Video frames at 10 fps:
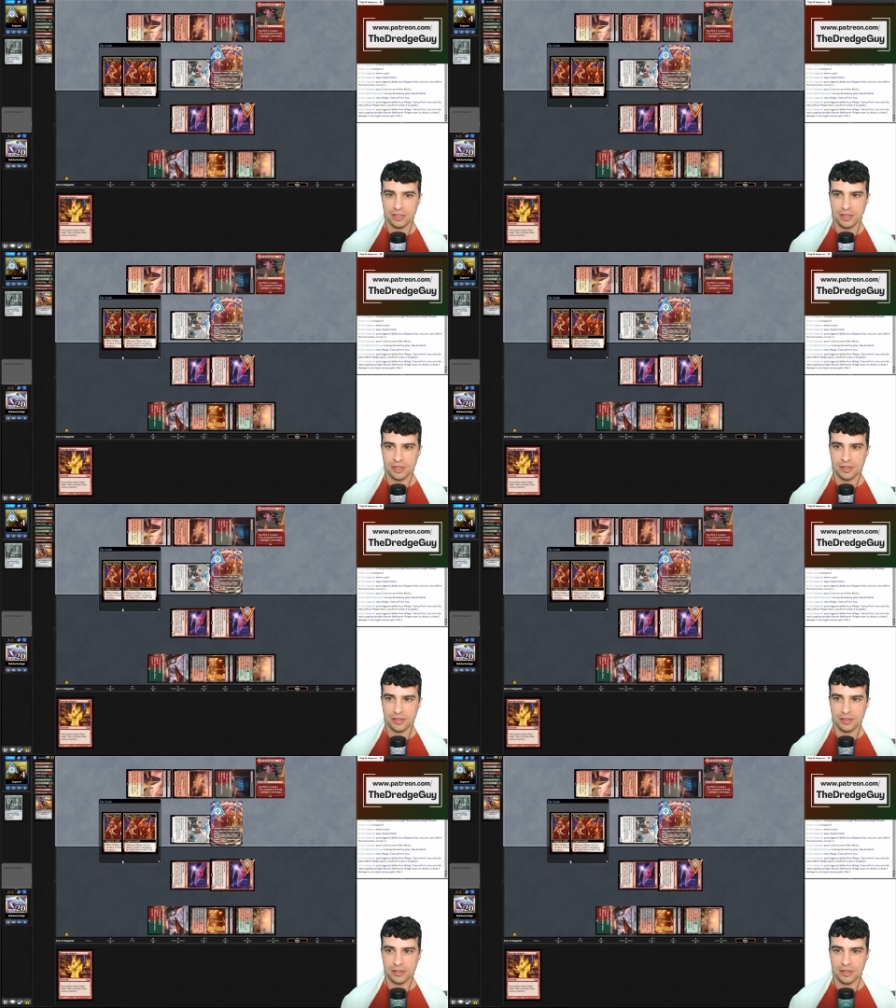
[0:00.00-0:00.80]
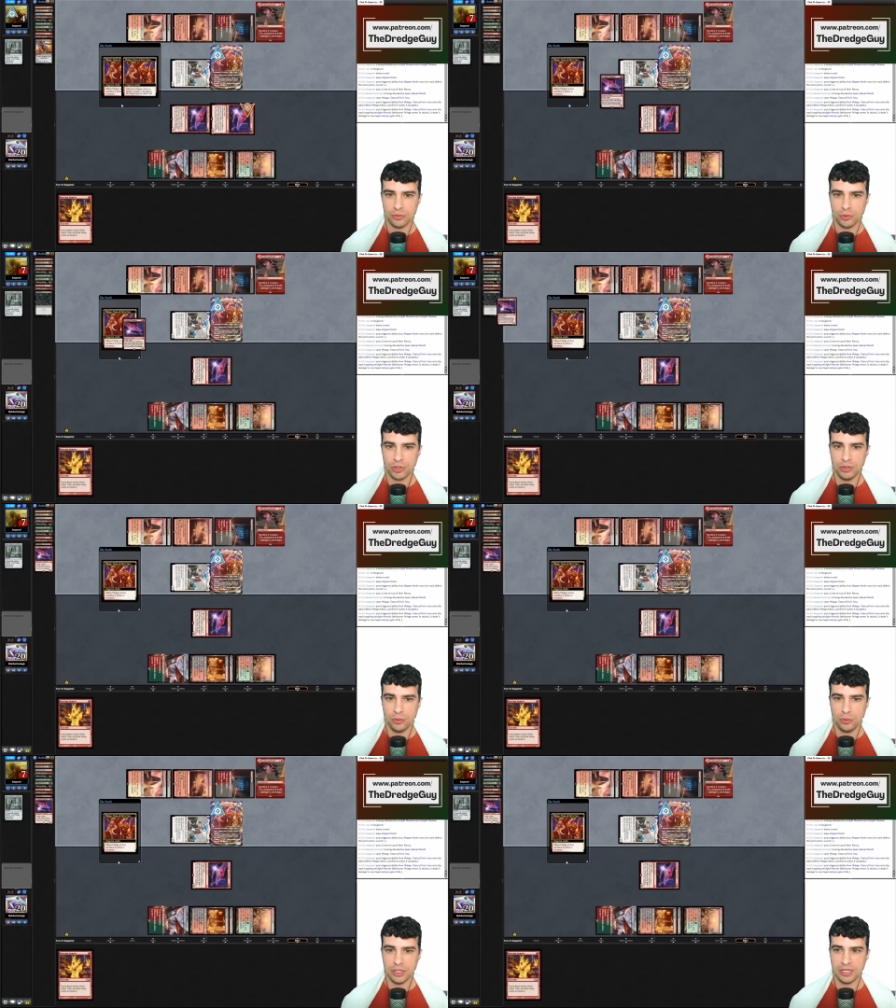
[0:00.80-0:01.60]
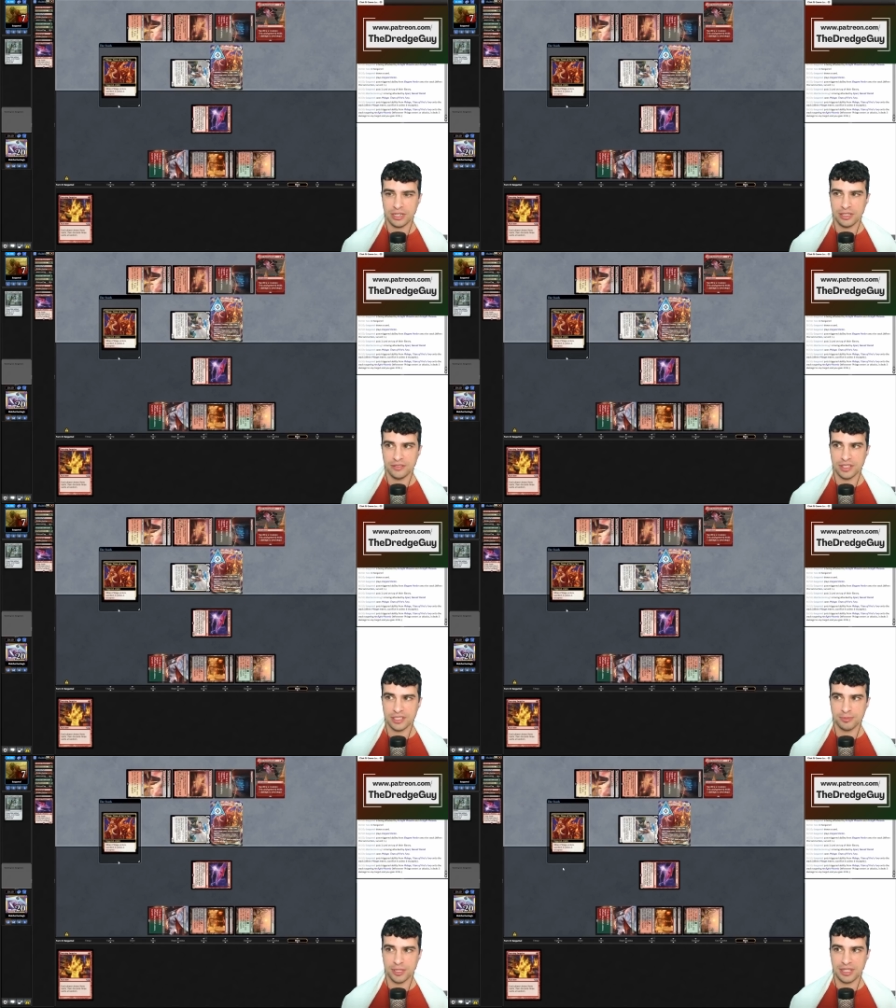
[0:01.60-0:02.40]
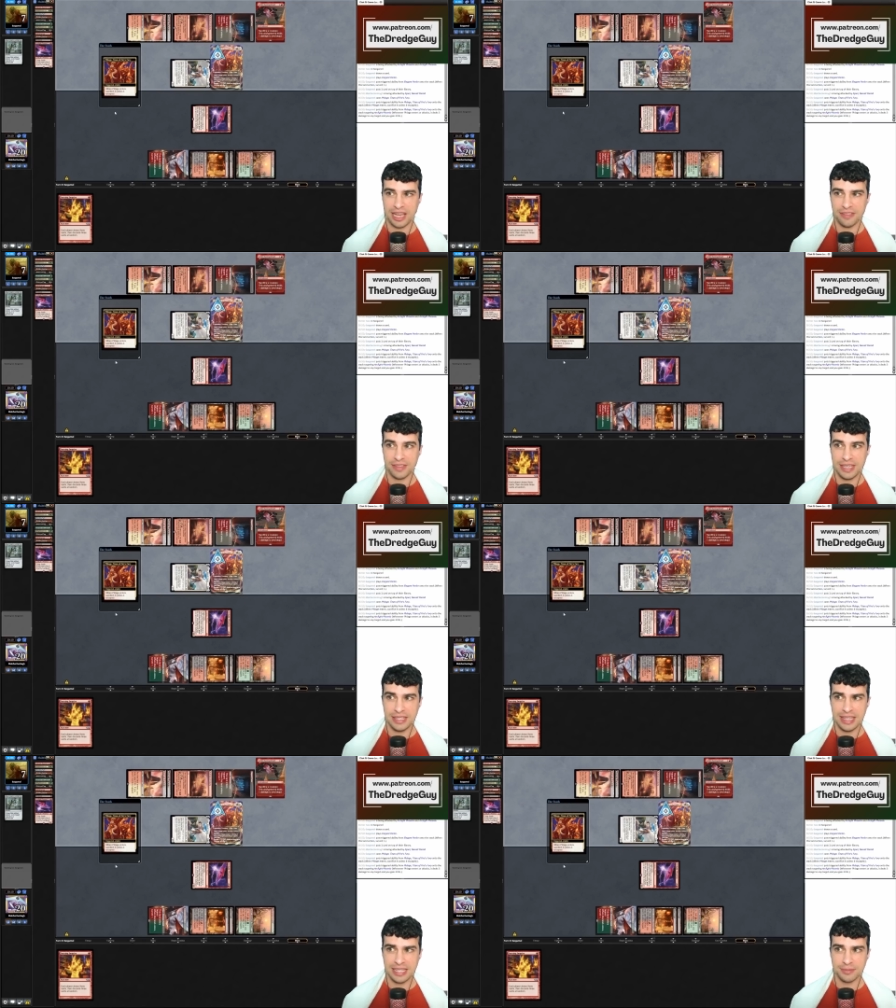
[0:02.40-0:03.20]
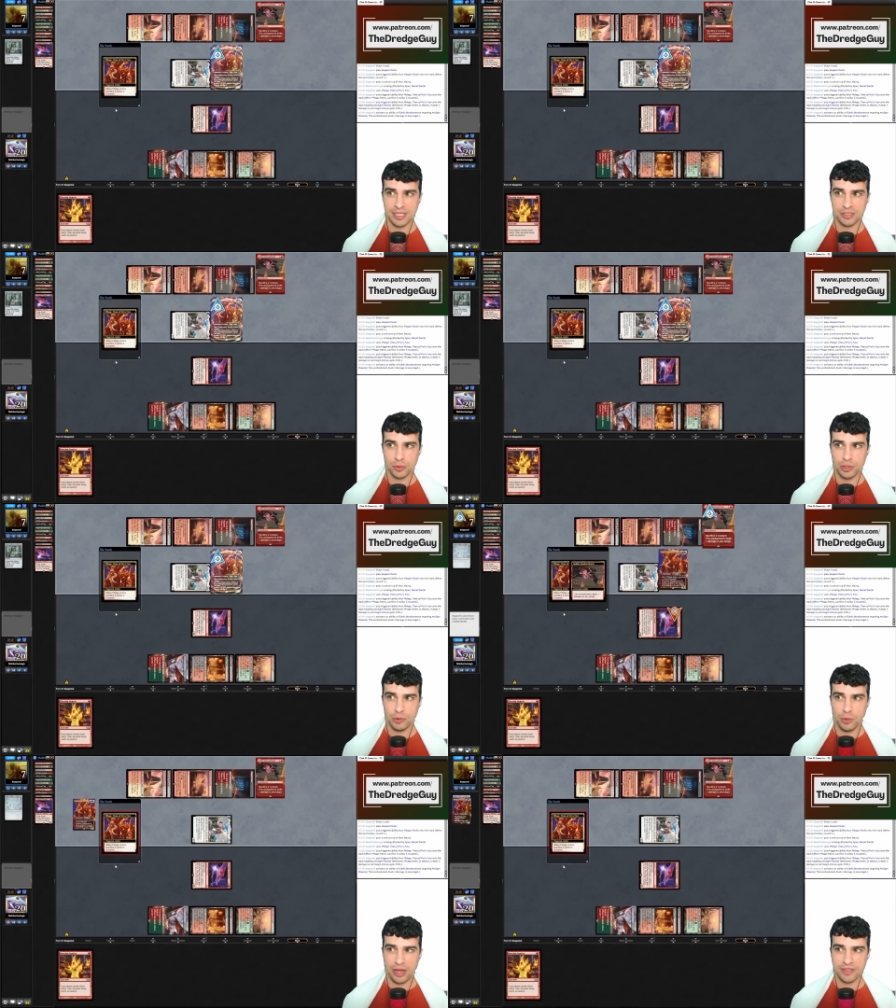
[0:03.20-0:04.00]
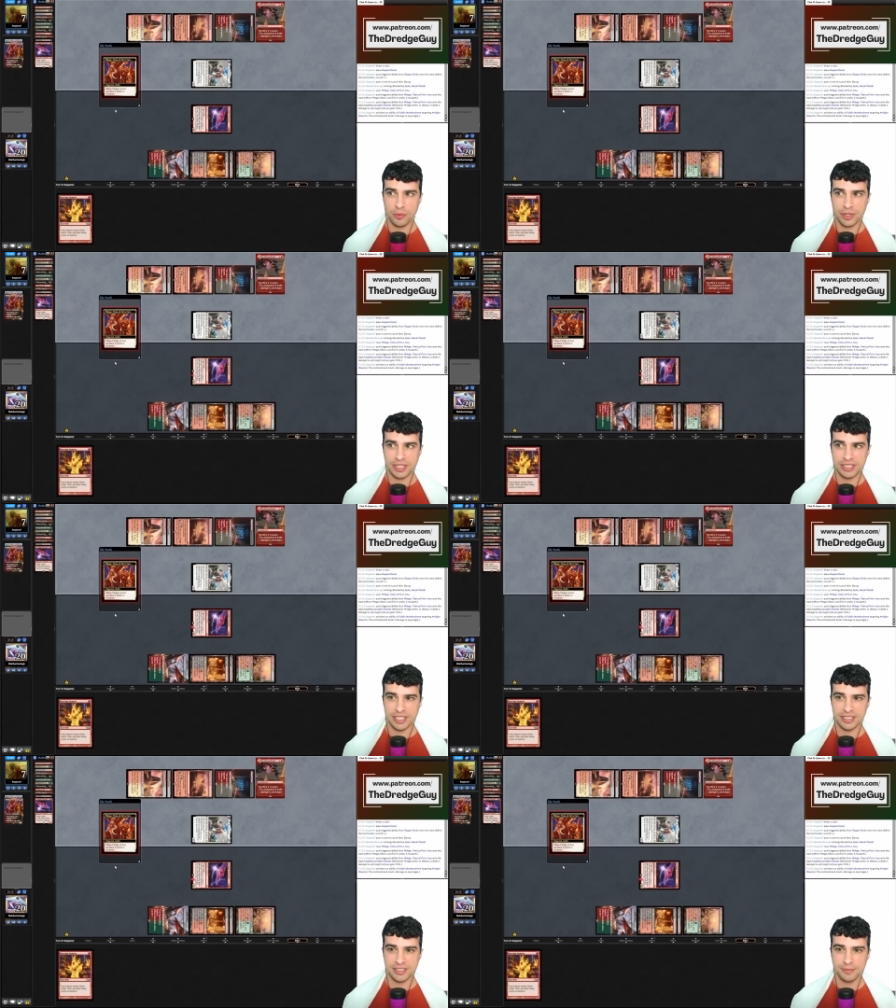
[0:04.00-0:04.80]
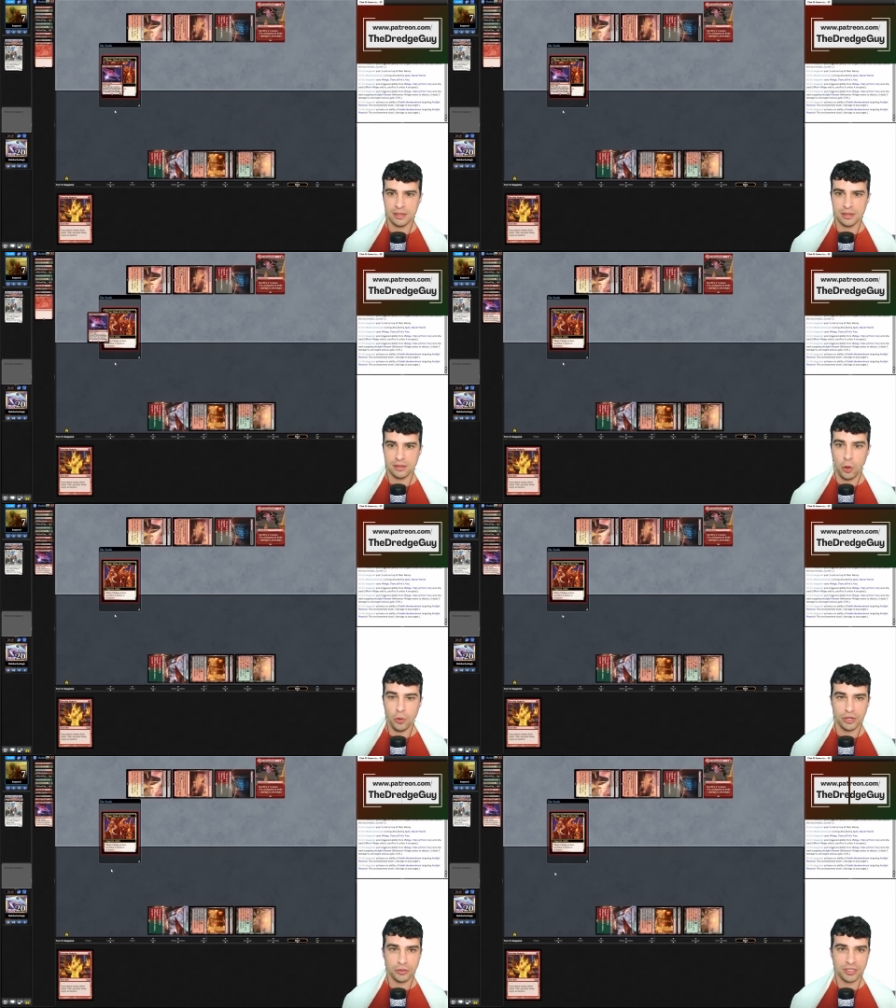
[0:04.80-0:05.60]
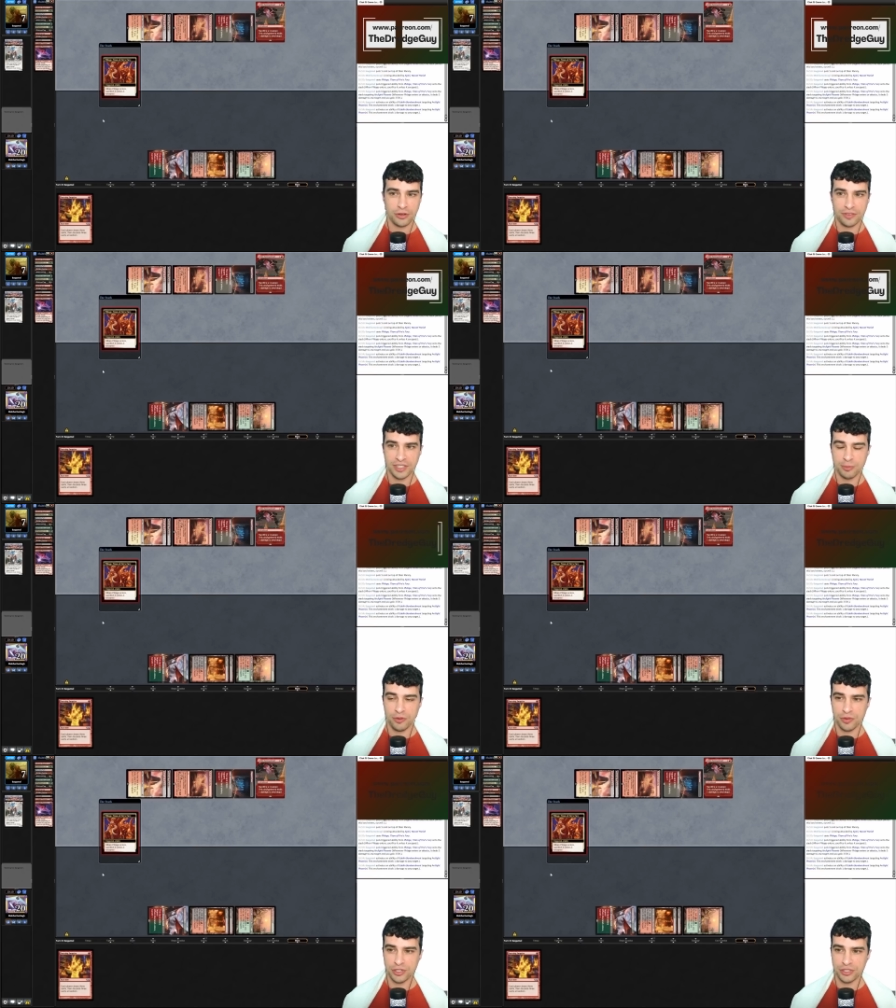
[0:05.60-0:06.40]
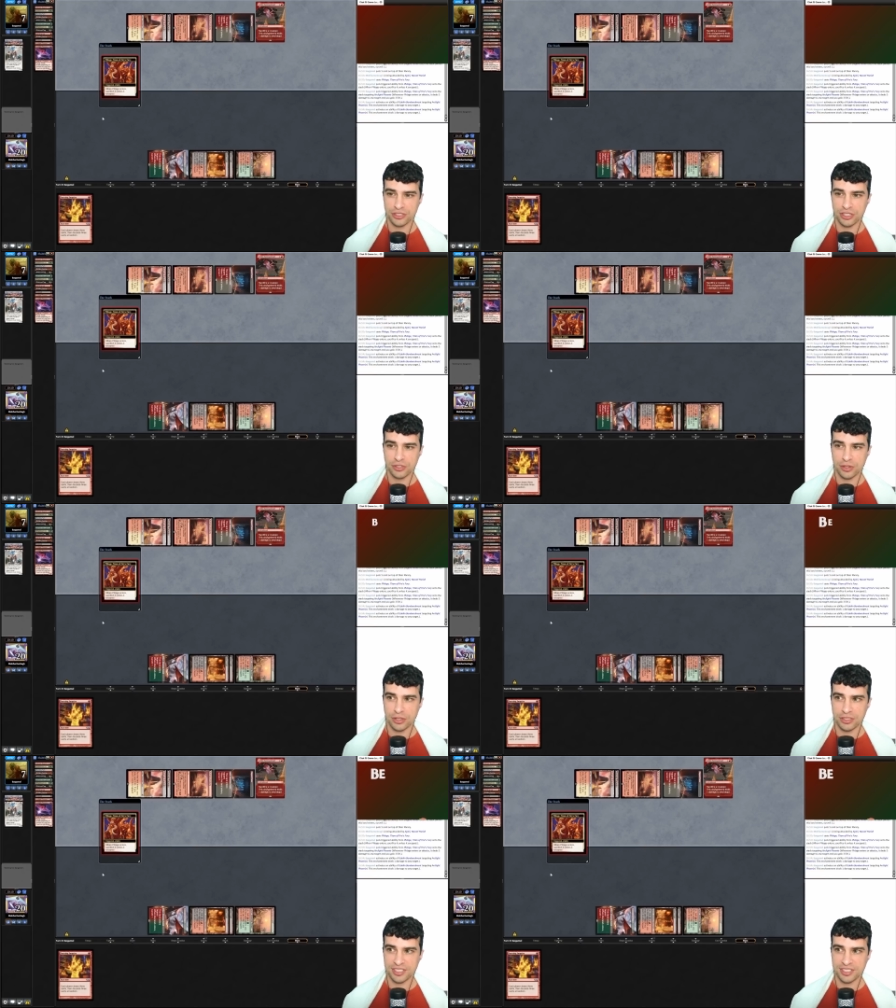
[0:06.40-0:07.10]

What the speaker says: And they will kill 1 Arclight Phoenix. But I think that means we will have the win here, guys. Oh, they will sacrifice both creatures just to kill our